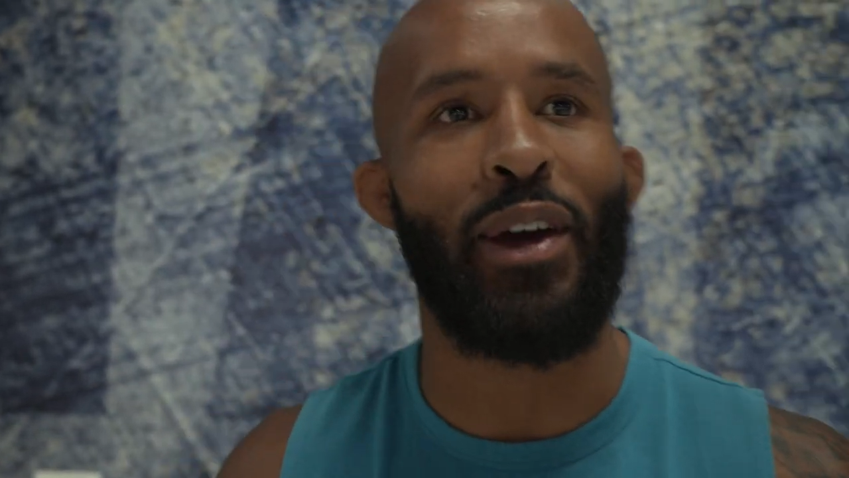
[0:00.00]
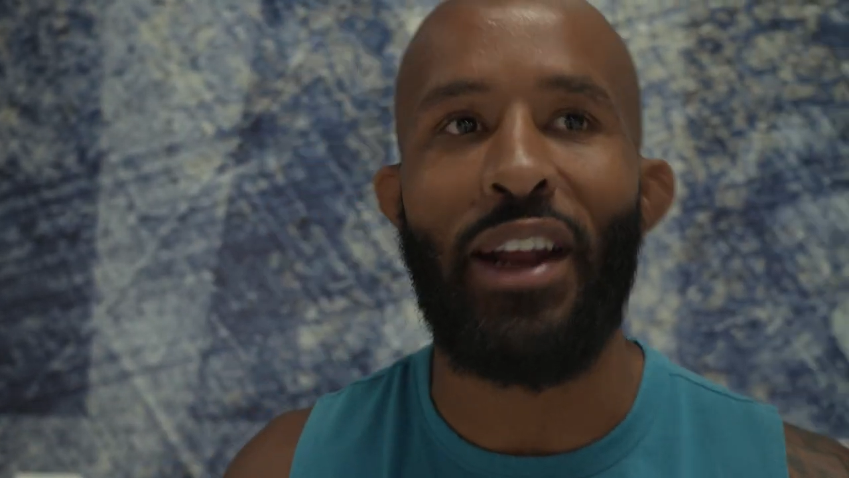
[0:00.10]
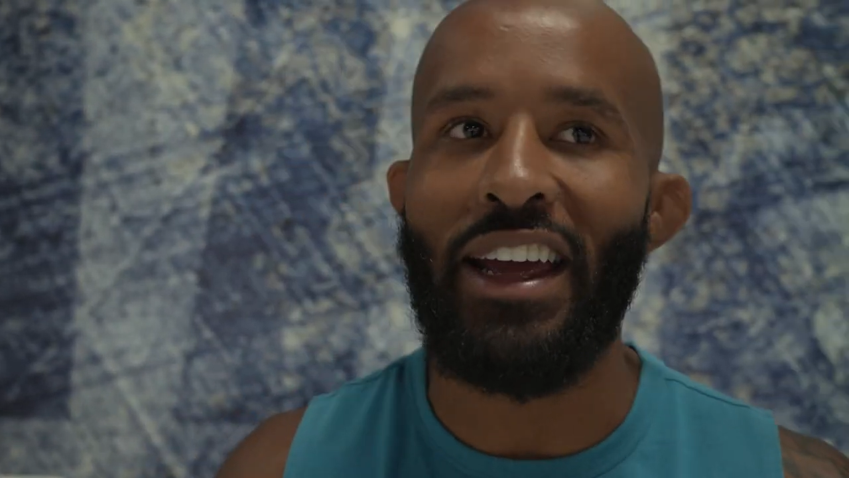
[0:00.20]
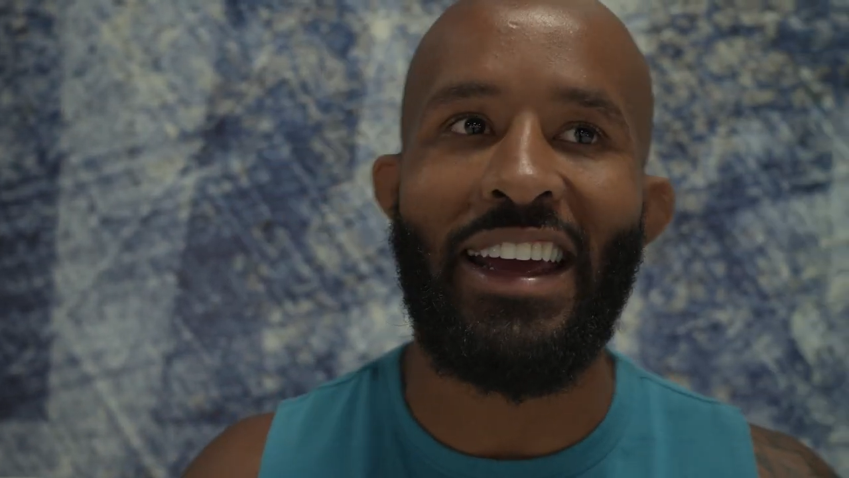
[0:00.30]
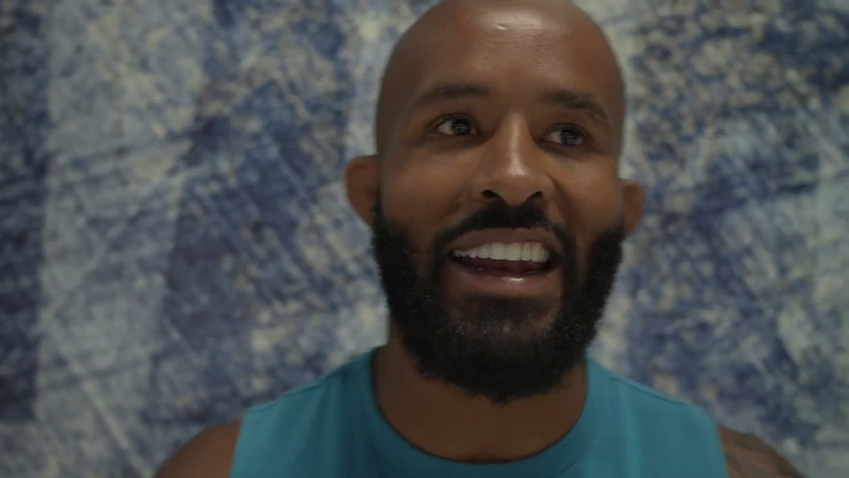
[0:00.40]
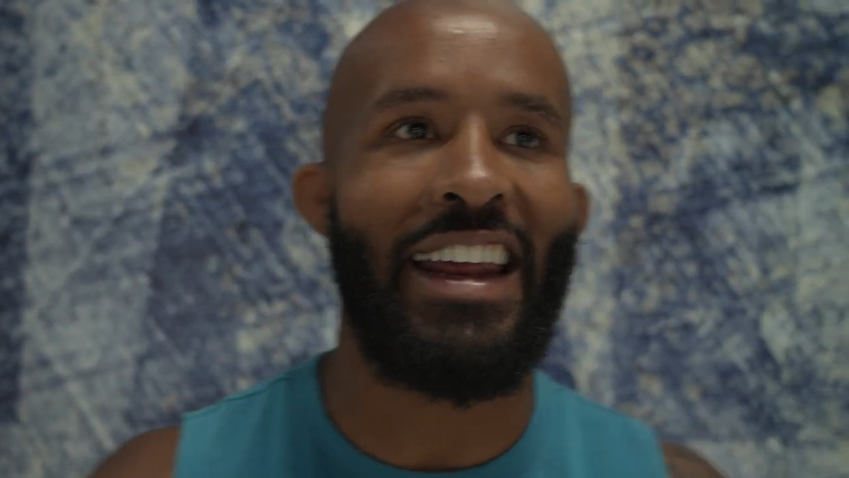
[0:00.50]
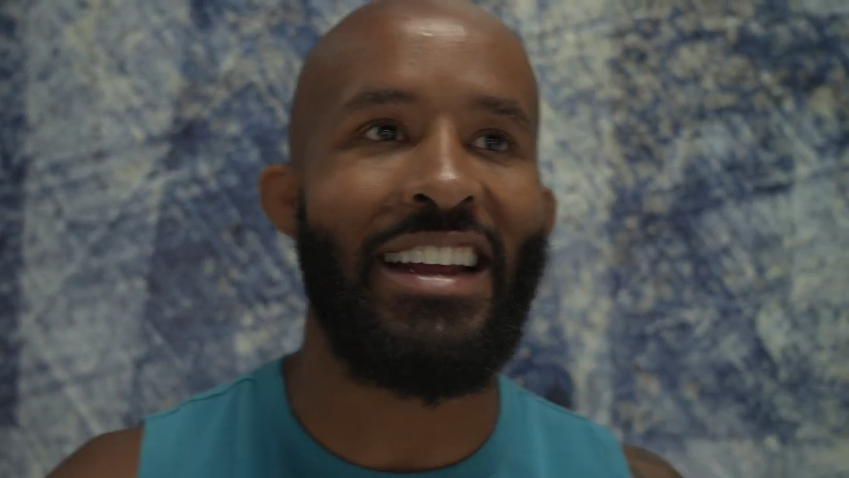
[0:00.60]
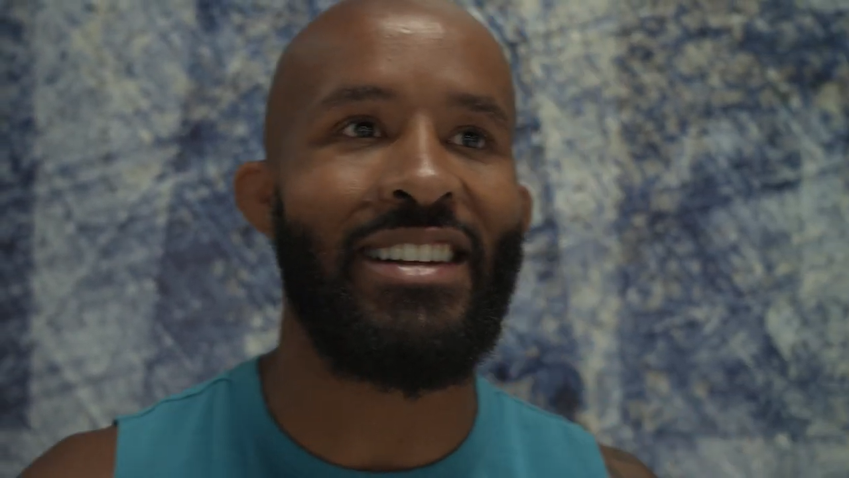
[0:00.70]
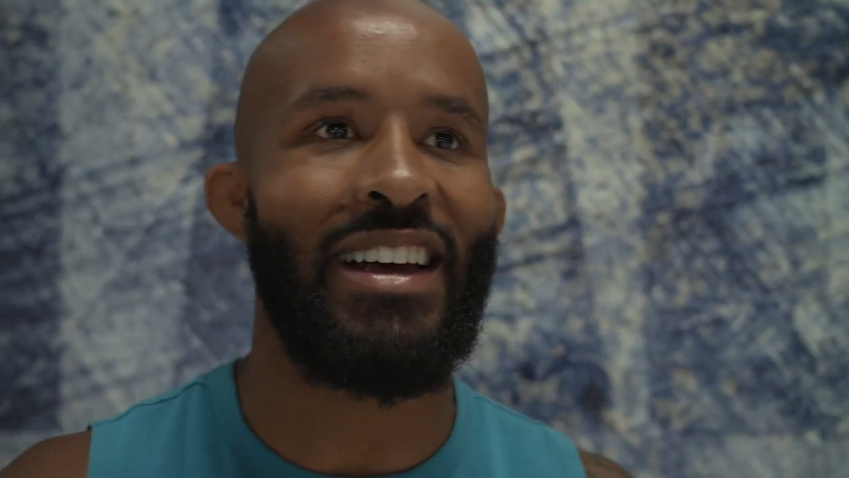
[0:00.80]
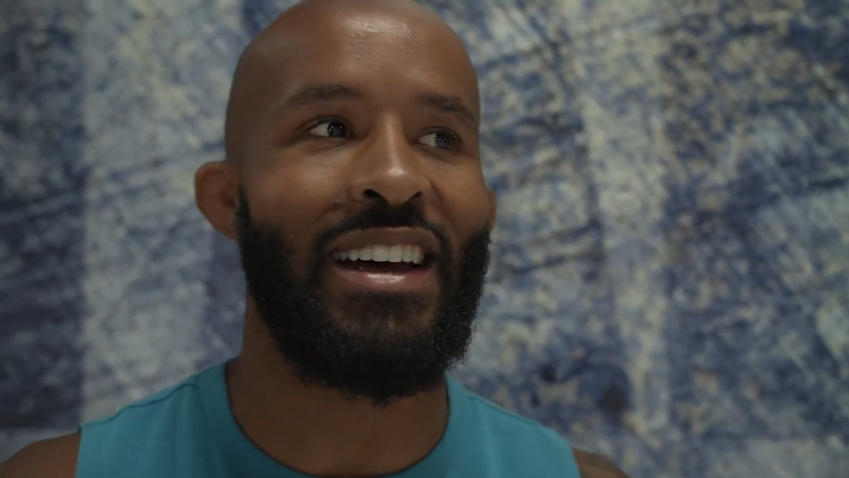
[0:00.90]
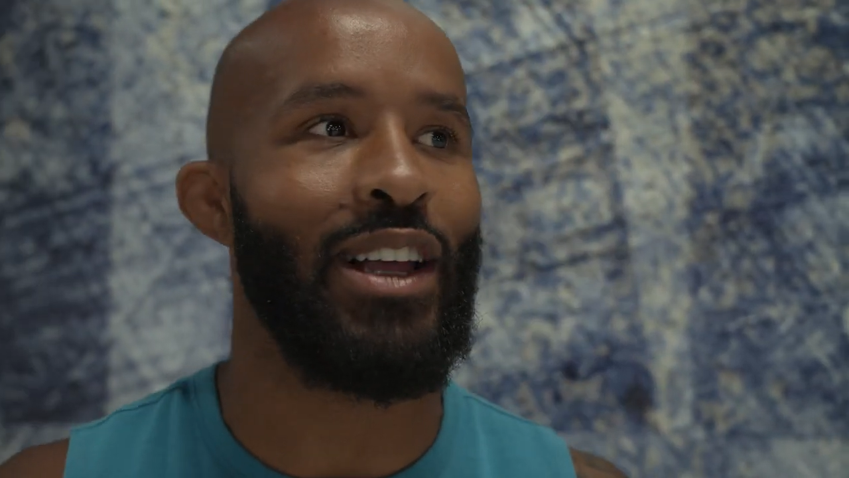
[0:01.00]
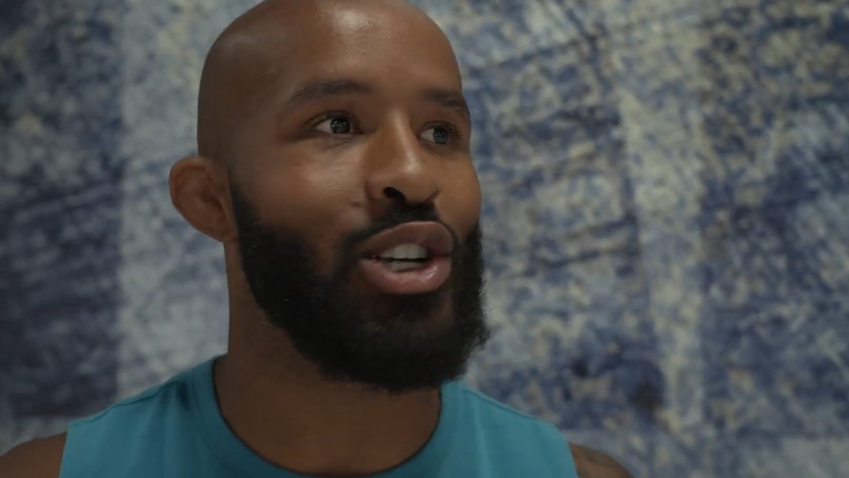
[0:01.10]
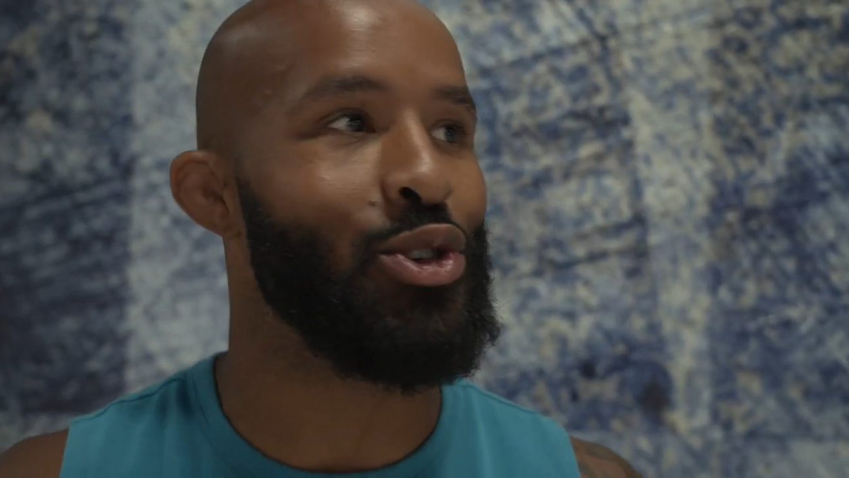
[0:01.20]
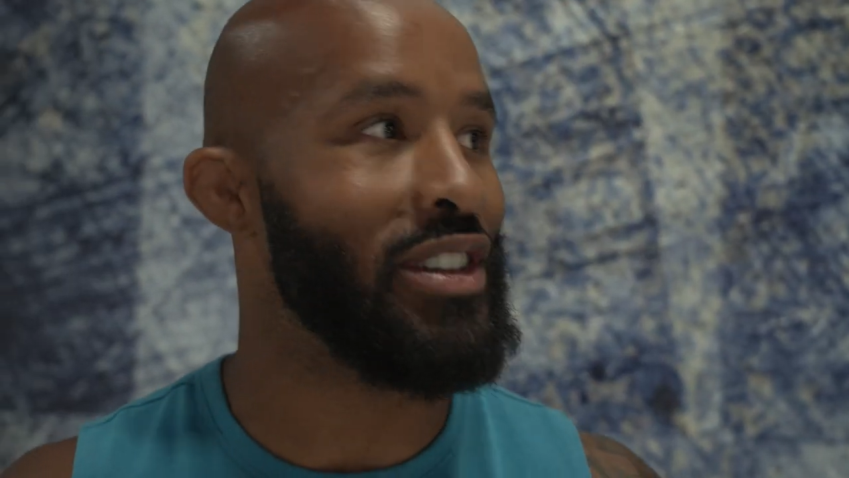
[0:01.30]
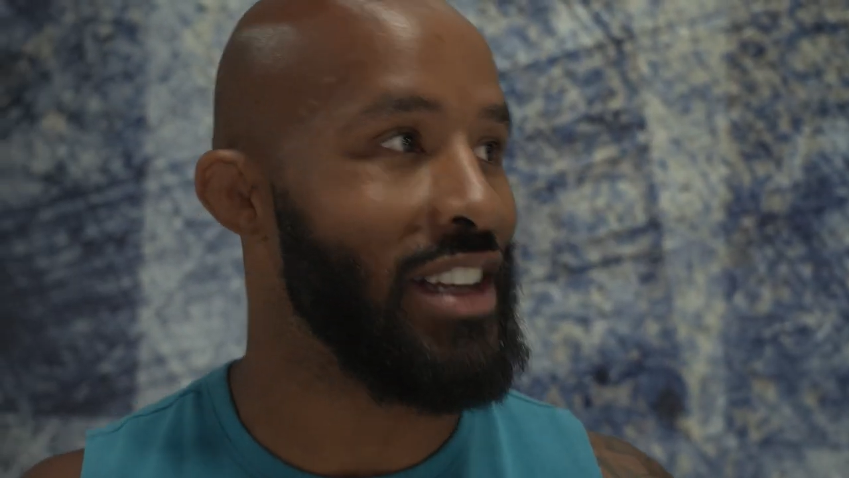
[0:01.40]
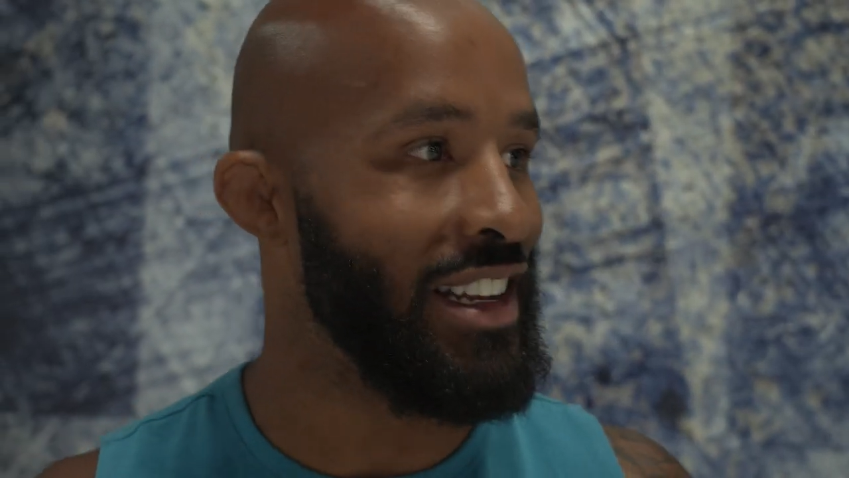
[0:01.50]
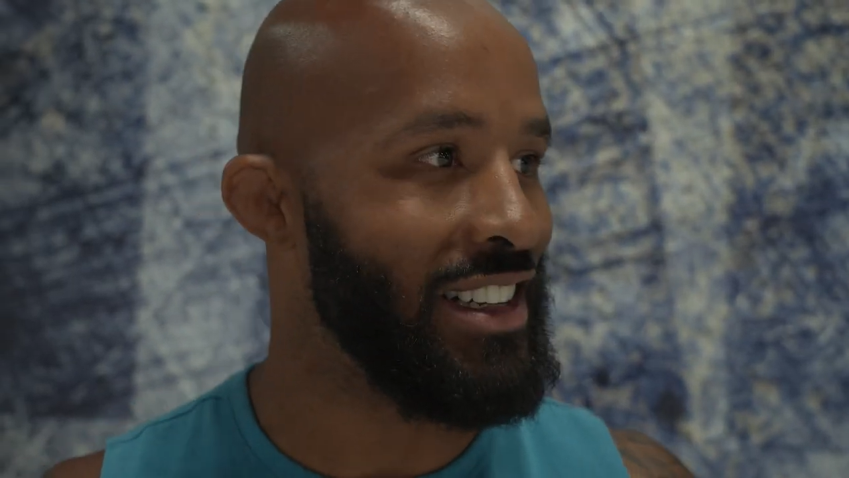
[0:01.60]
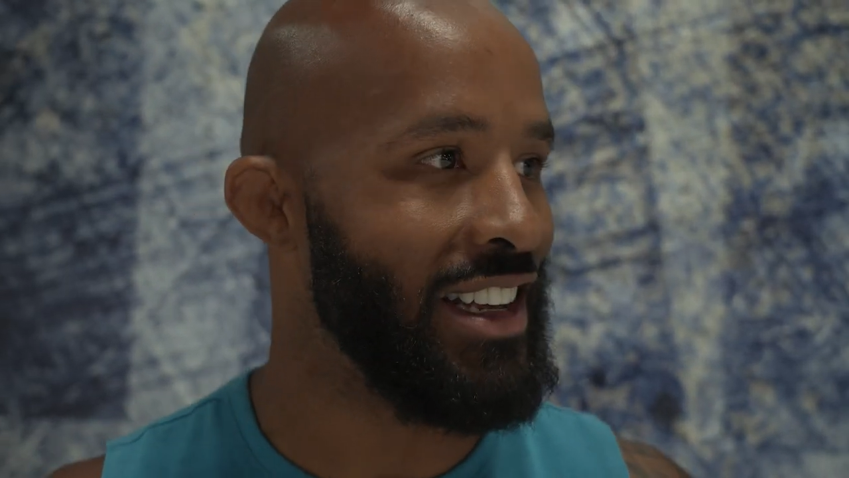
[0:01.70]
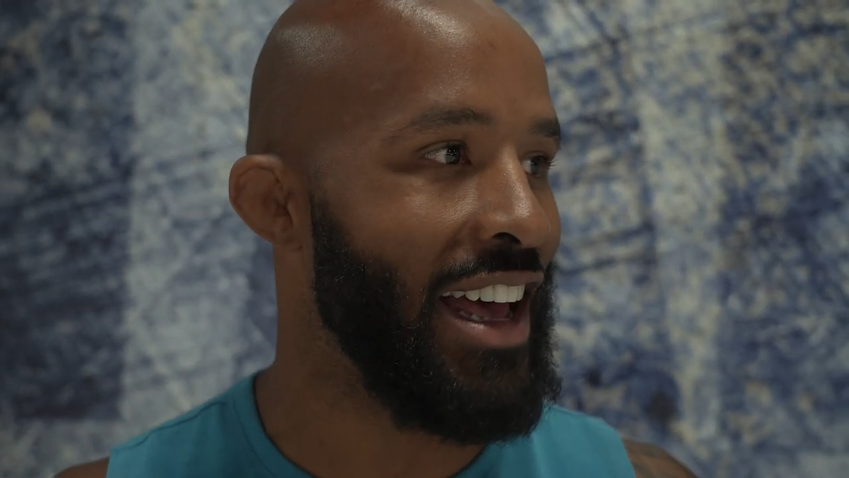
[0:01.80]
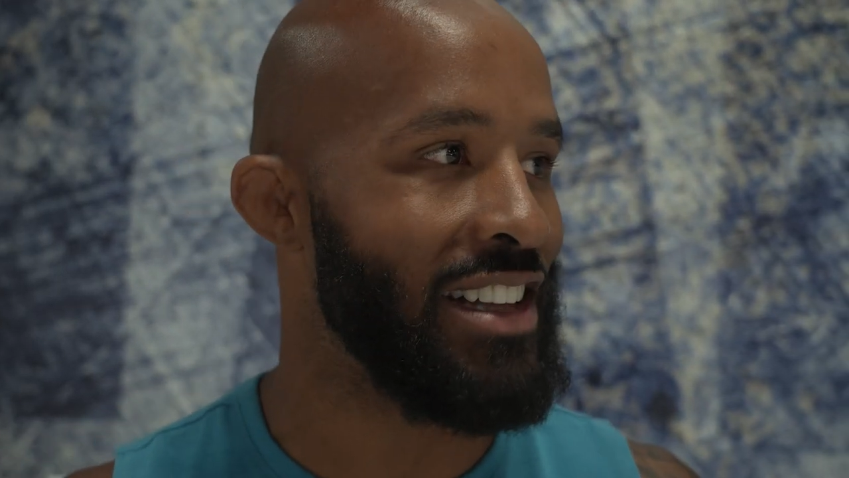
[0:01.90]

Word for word: It ain't as luxury as it